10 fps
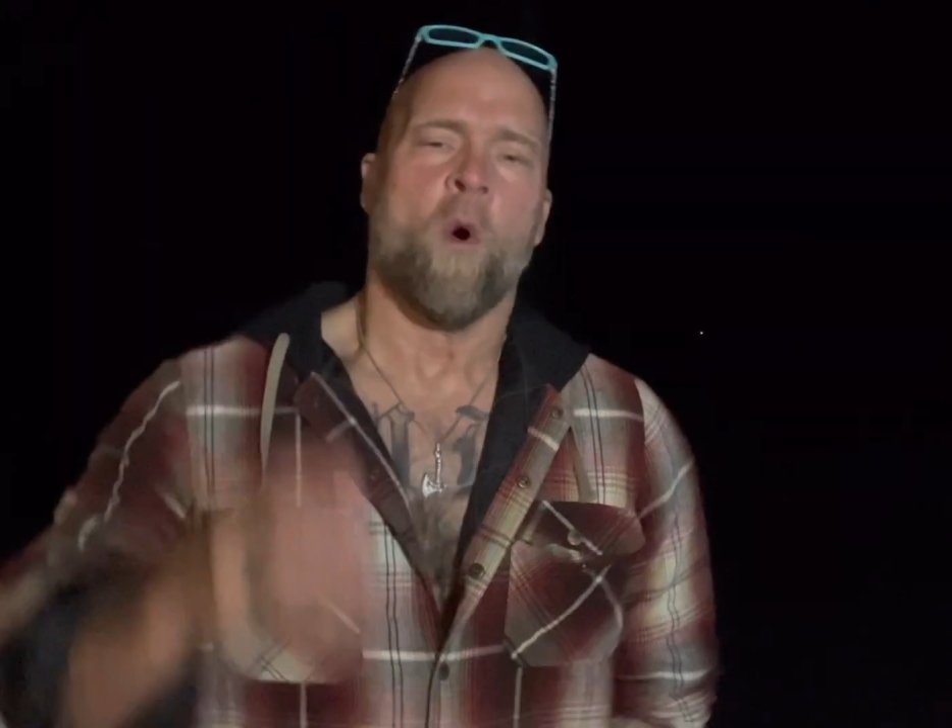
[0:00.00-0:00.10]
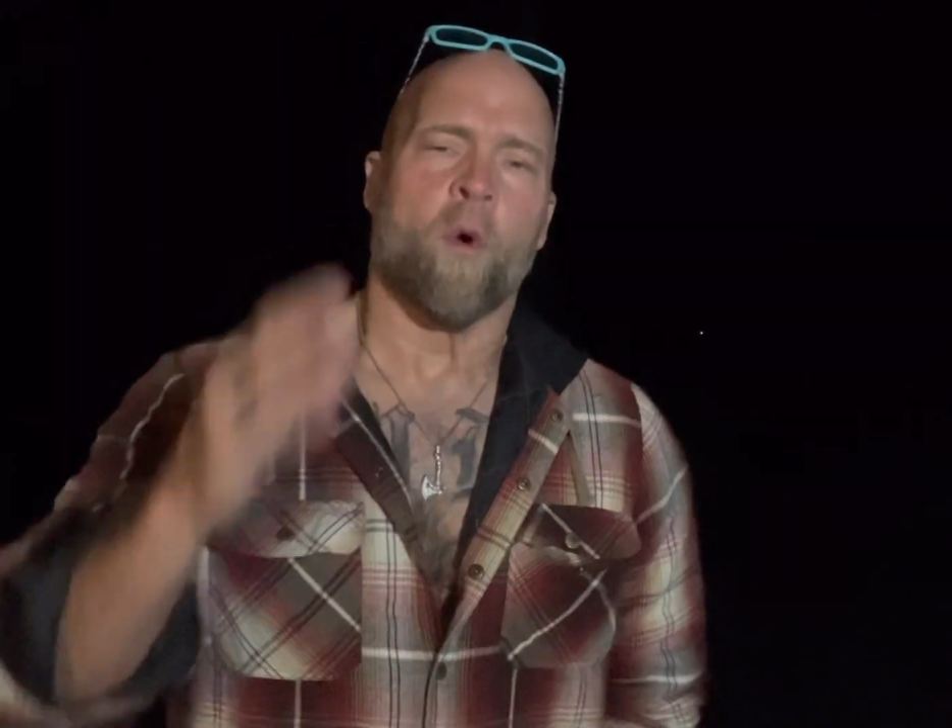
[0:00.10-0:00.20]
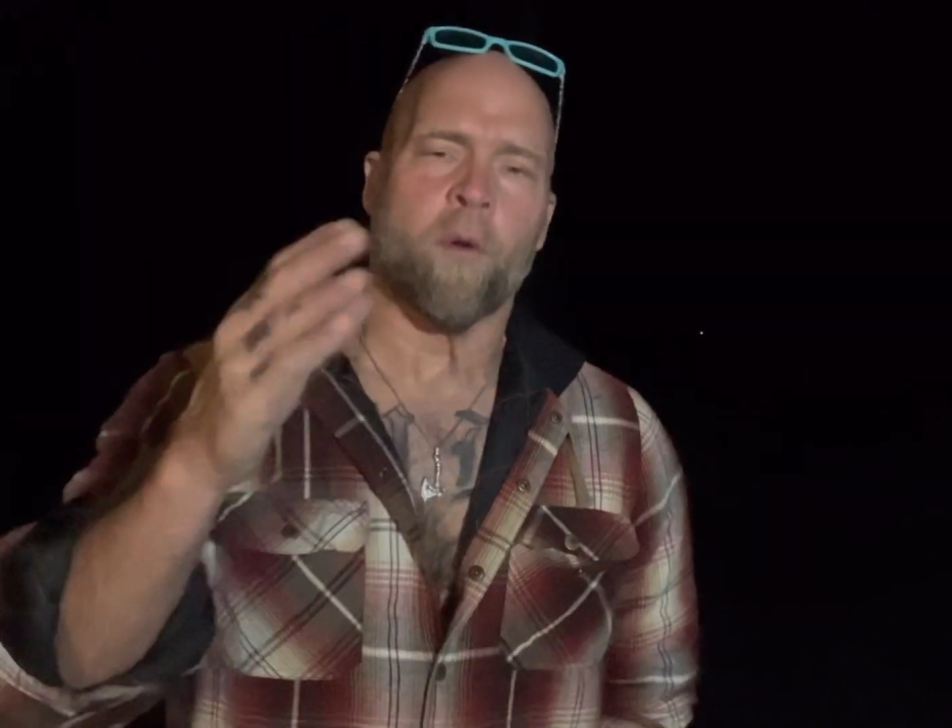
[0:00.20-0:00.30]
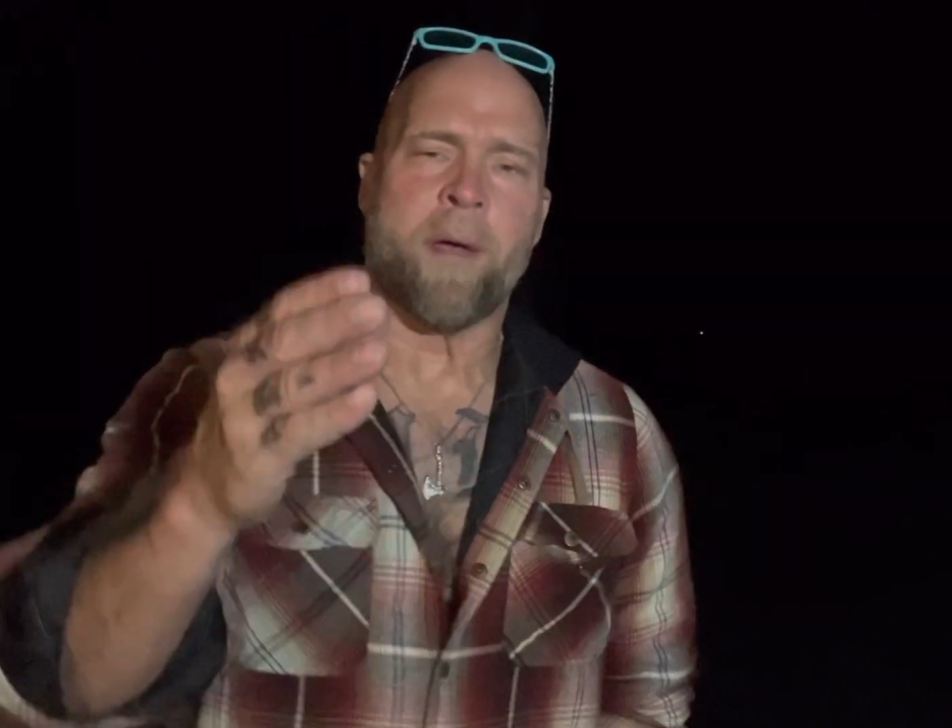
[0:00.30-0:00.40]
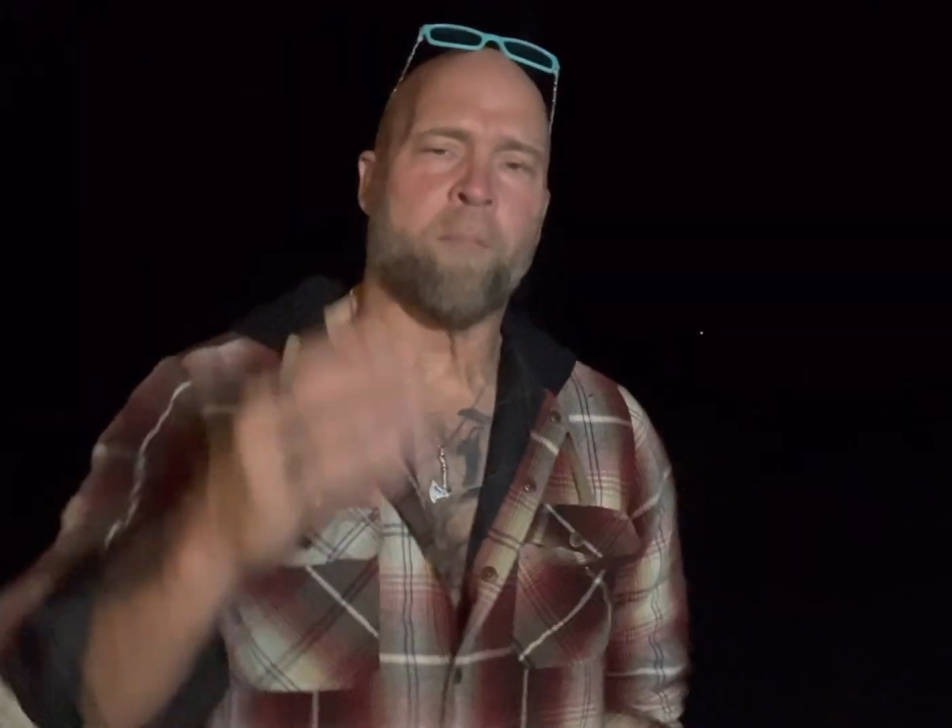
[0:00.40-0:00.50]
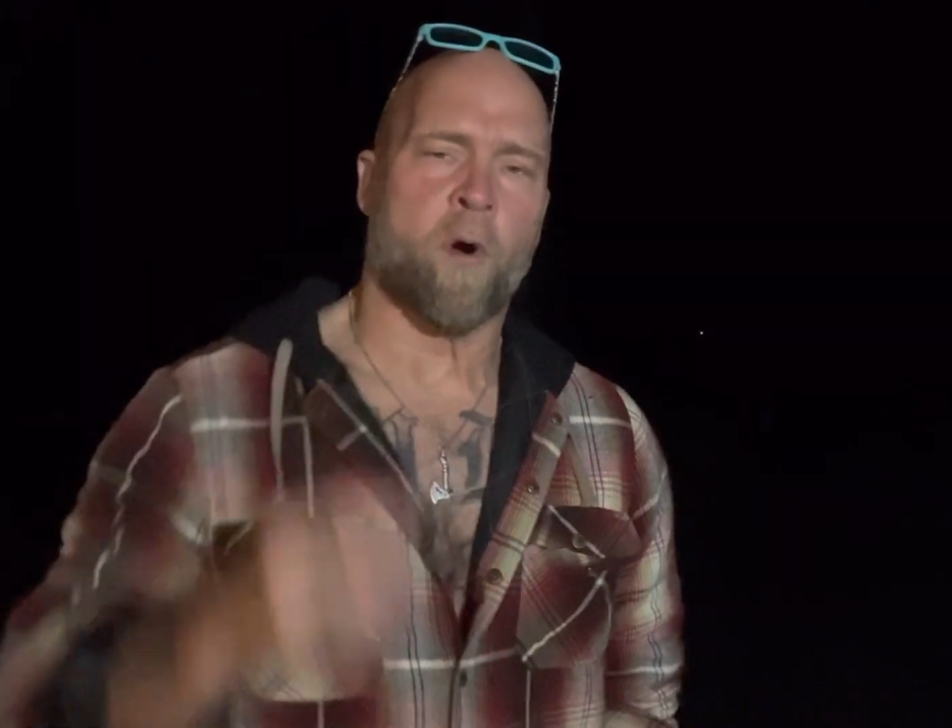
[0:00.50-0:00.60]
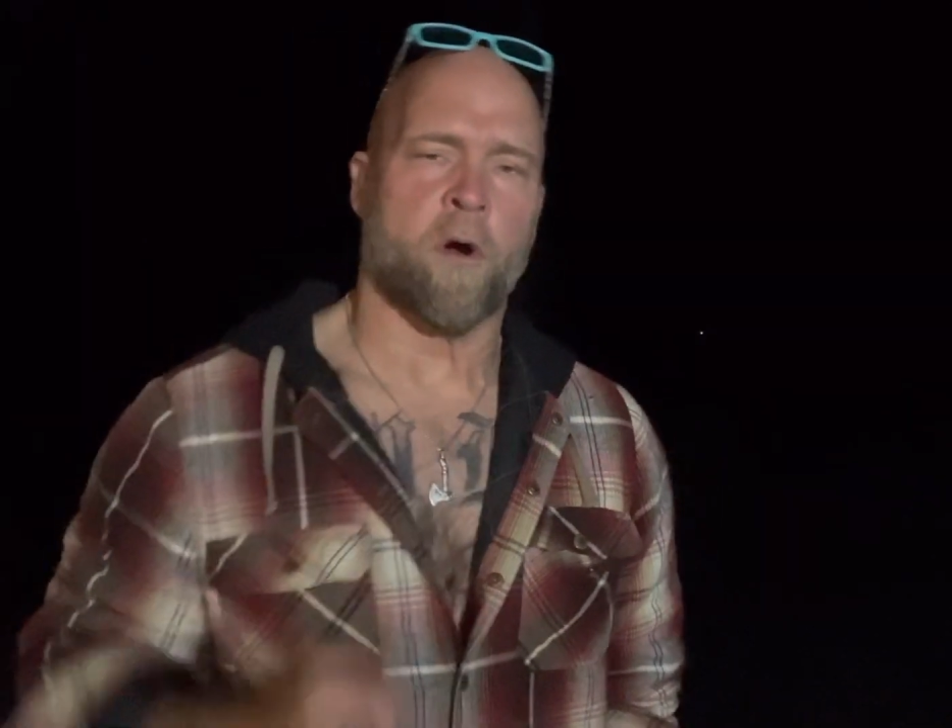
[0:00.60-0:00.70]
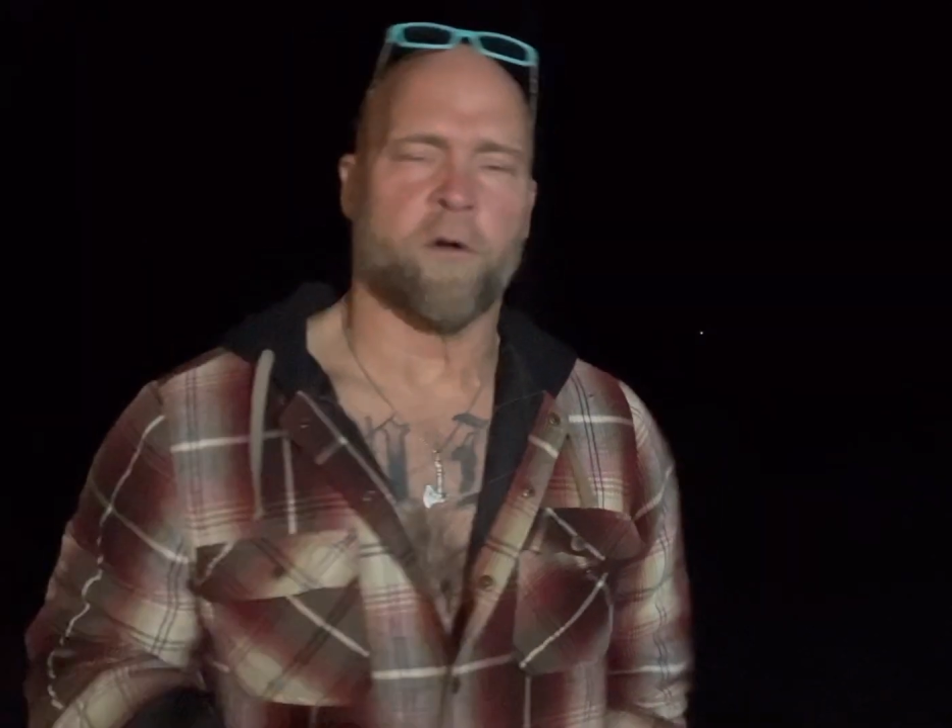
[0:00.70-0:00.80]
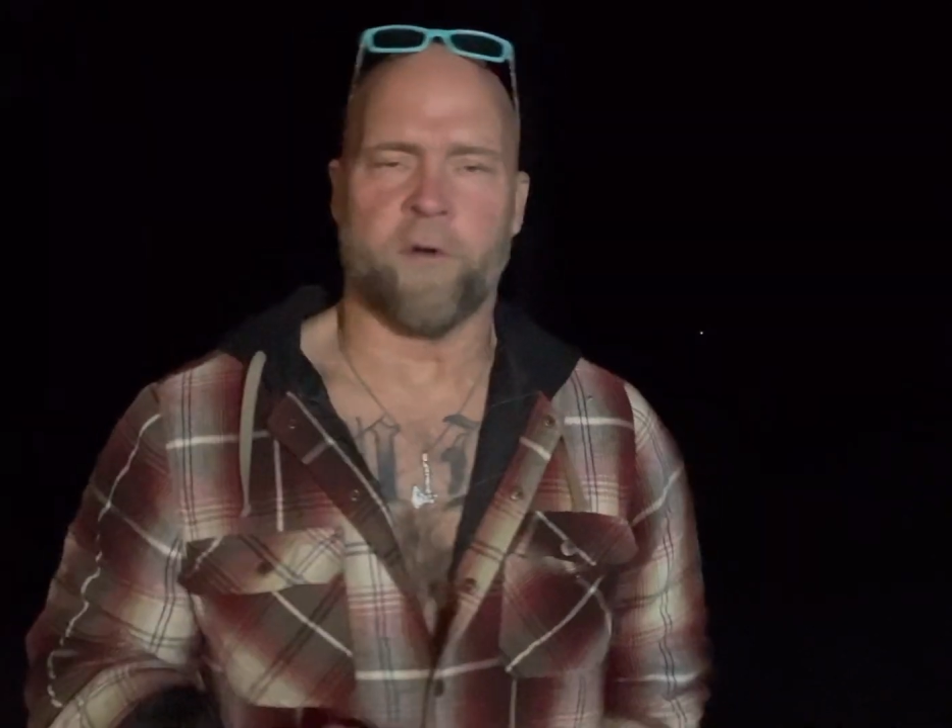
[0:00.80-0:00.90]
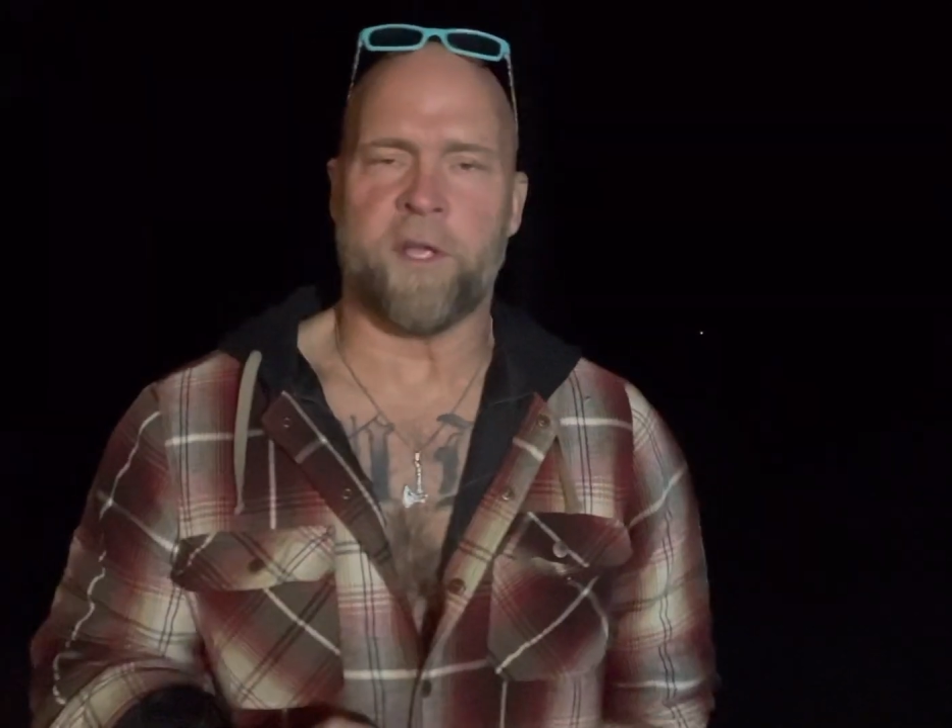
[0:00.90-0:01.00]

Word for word: or my partner